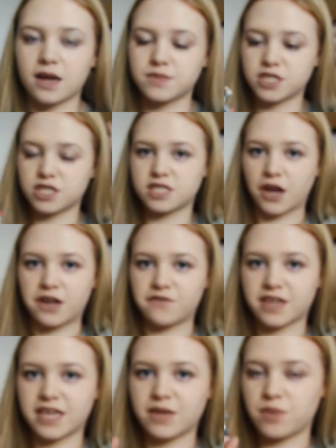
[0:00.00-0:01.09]
such a sucker for
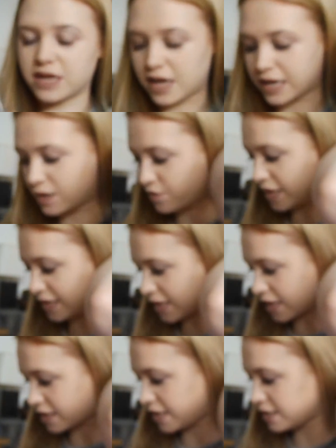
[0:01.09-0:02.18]
keeping like little things
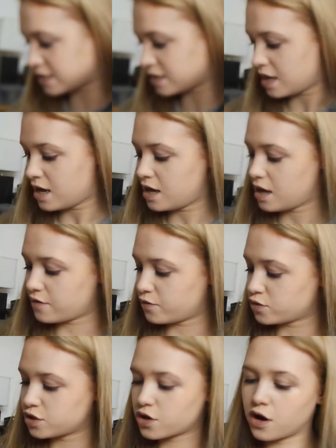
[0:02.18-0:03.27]
like this. I've
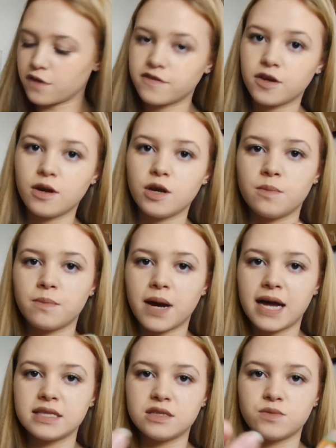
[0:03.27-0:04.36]
also got a few loom
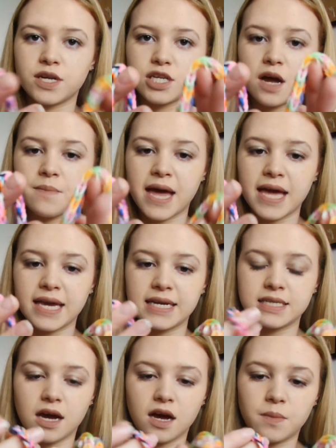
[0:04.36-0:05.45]
bands which I
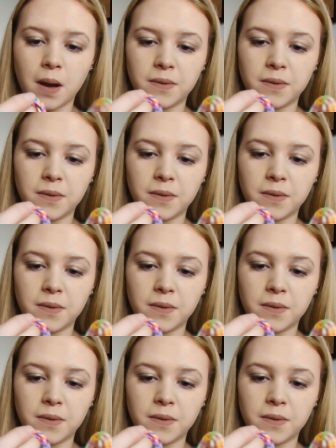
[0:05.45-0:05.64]
made. I